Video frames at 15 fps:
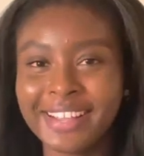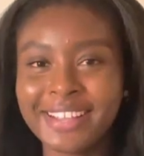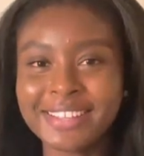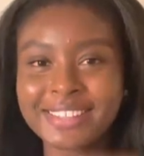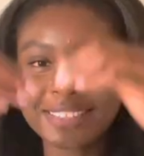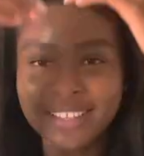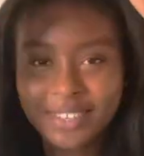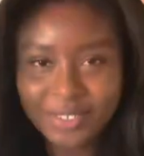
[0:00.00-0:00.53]

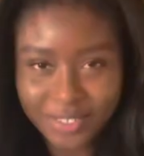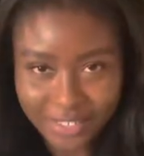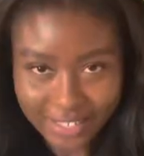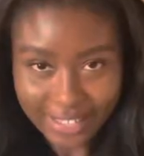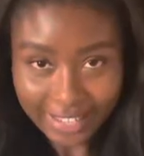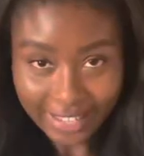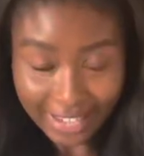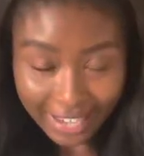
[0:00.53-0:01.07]
So
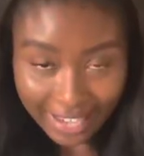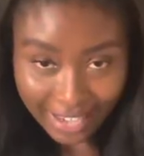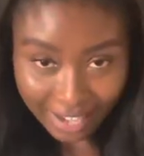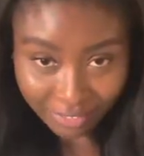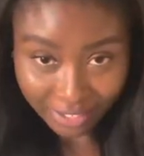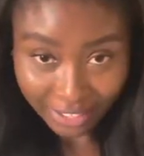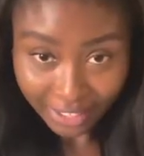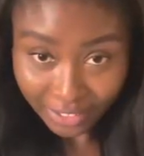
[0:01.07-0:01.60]
today I
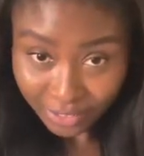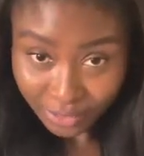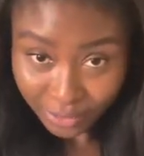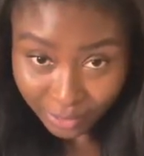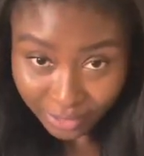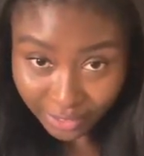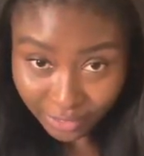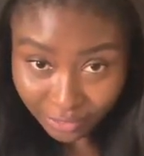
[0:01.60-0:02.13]
have a hair
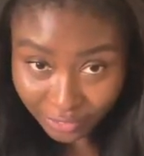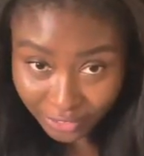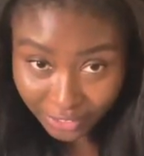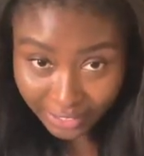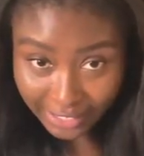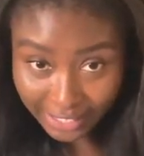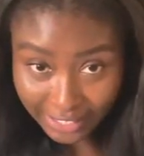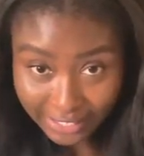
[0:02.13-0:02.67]
tutorial for you
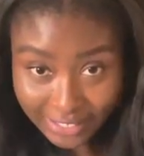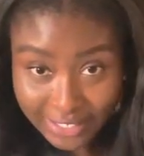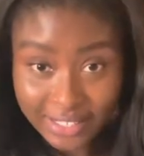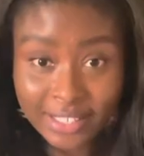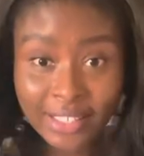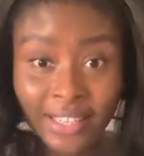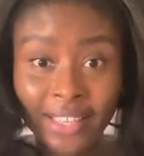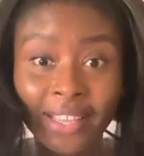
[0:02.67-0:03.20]
guys,
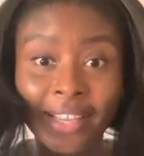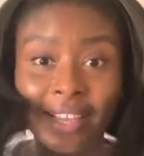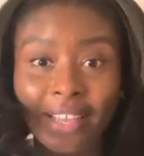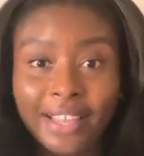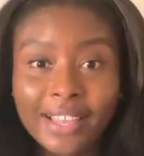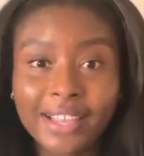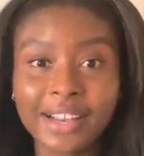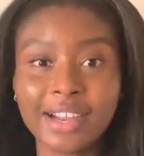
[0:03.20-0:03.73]

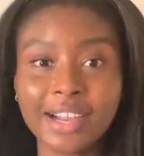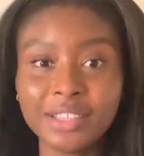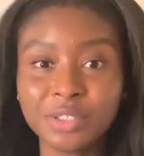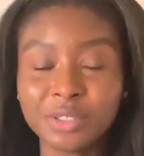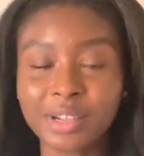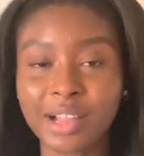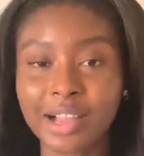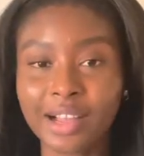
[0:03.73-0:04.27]
and I
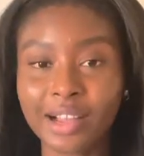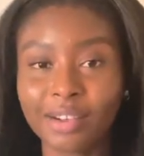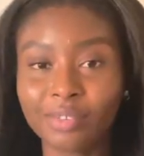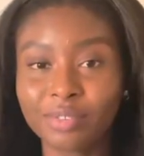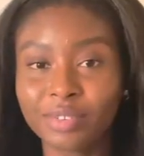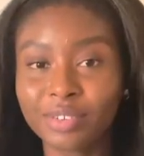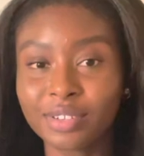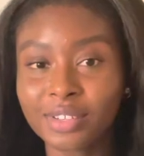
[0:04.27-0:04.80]
do
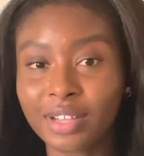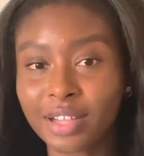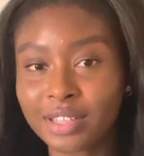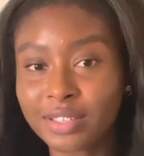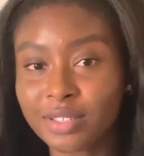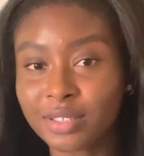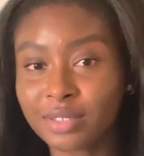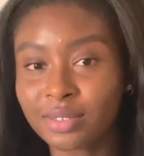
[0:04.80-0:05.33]
have a
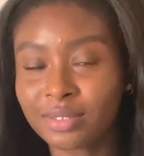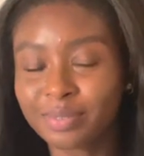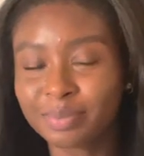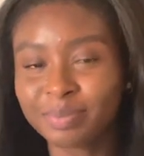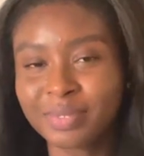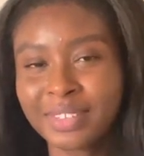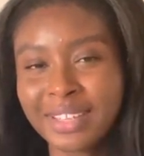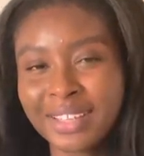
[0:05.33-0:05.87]

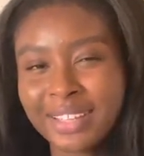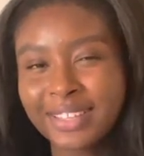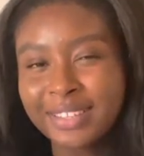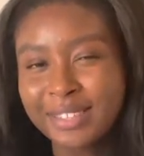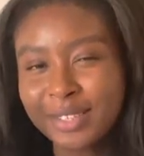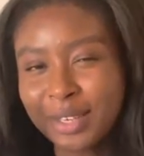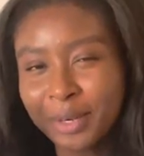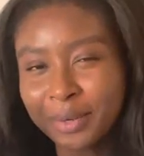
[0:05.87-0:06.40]

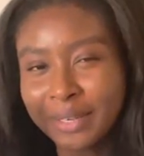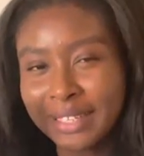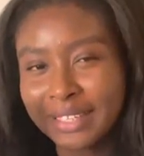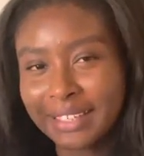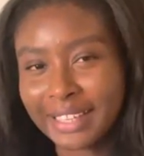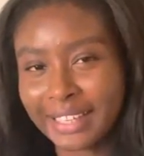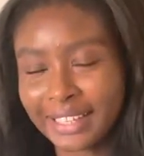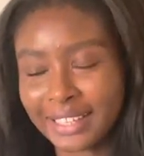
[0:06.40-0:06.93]
sewing
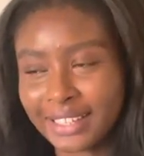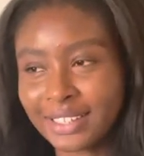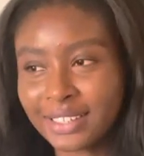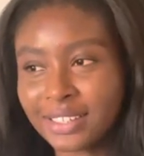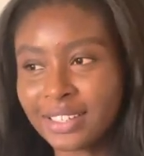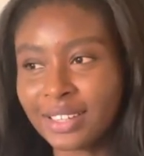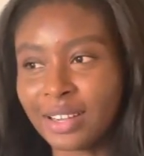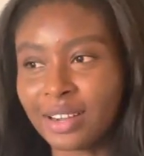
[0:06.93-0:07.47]
in in.
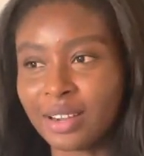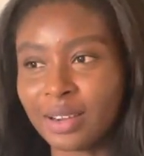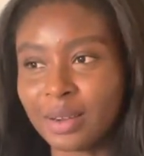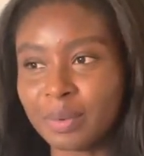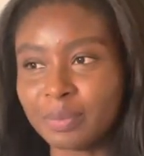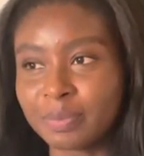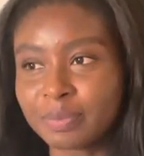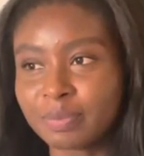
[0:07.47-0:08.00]

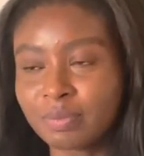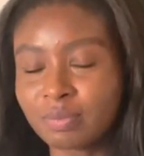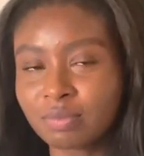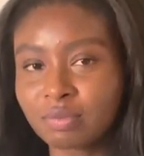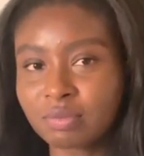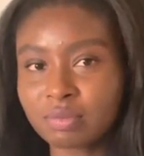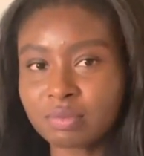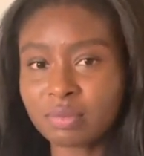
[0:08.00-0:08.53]
Um,
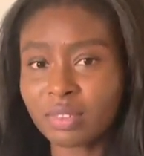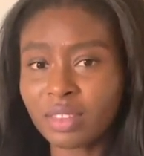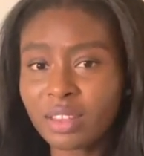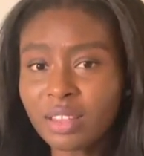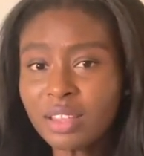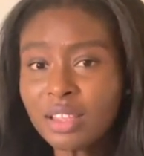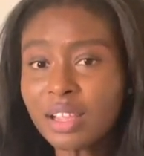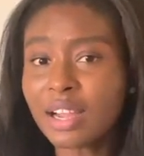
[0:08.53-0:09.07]

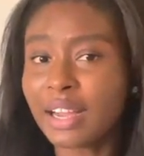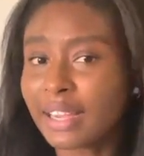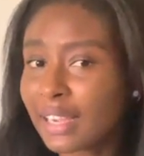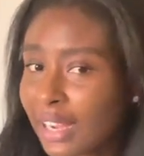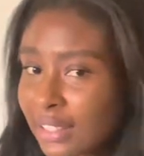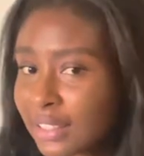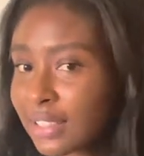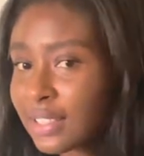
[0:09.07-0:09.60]
I
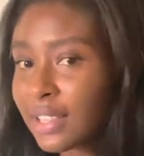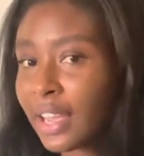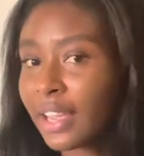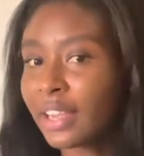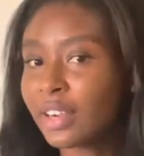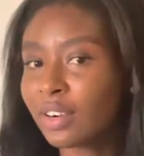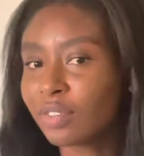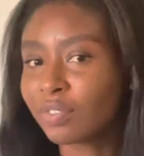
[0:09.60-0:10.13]
got this
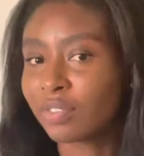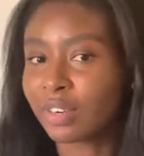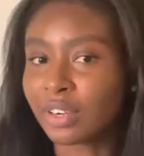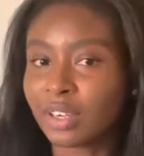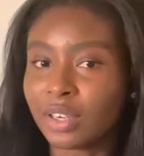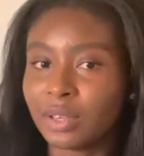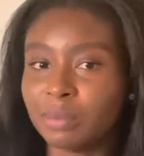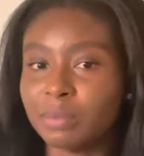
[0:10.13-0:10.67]
hair
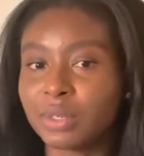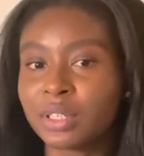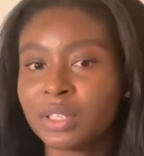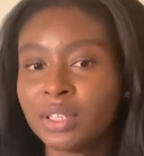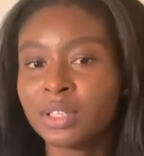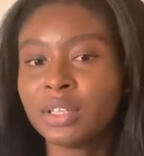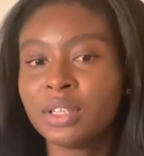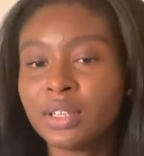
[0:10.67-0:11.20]
from
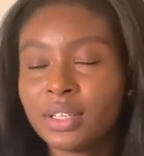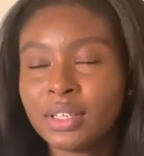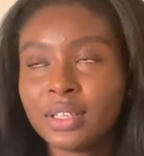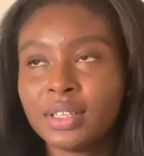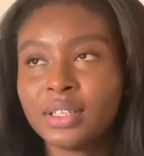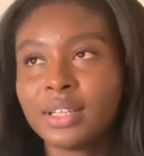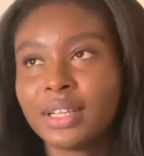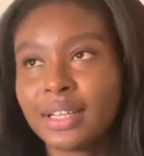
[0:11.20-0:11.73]

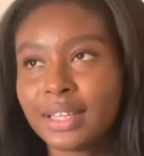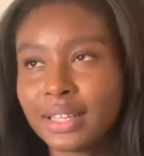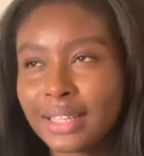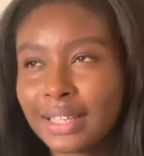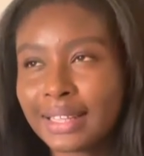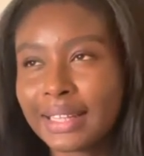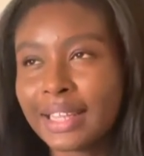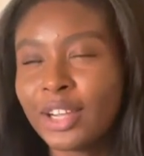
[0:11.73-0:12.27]

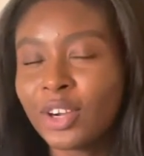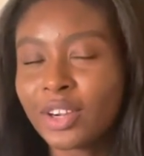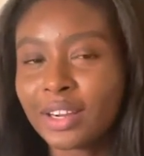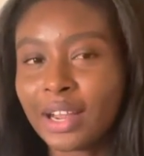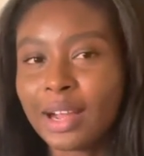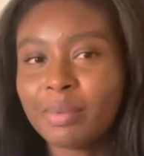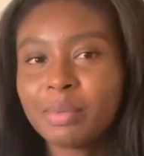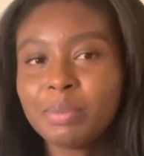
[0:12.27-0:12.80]
think her,
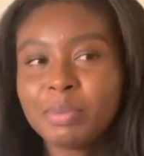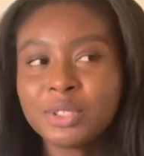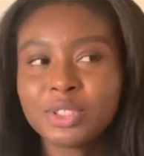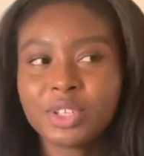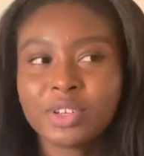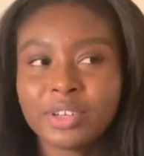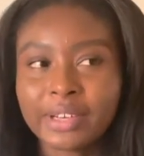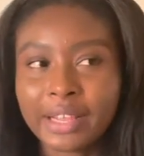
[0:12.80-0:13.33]
I'm gonna butcher
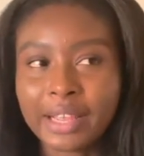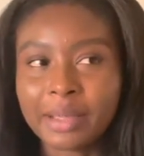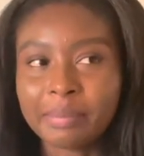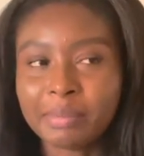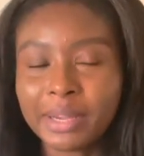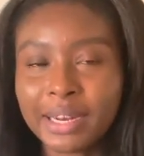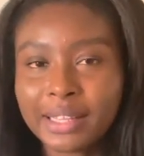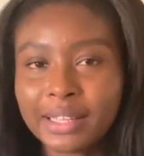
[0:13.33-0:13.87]
her name,
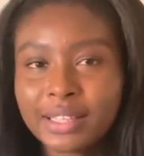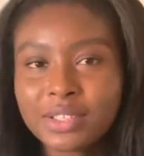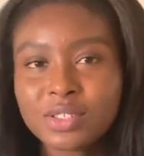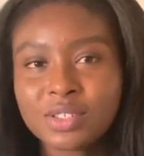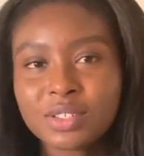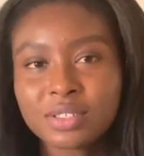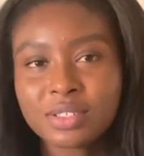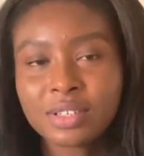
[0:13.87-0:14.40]
but I think
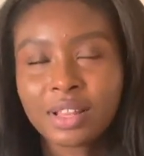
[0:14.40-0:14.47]
it's